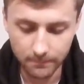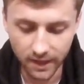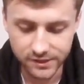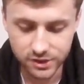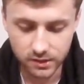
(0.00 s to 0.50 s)

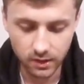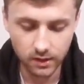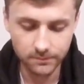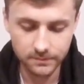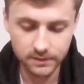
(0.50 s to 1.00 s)

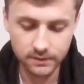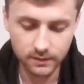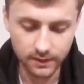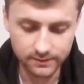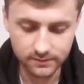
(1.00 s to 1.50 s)
Magikarp,
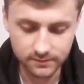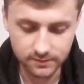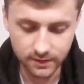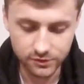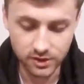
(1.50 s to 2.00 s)
lots of
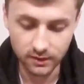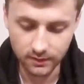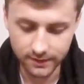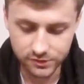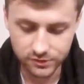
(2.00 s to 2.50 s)
nostalgia.
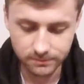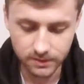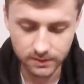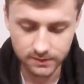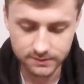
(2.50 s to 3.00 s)

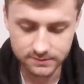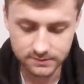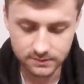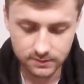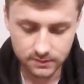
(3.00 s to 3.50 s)

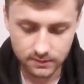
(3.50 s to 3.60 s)
Electabuzz,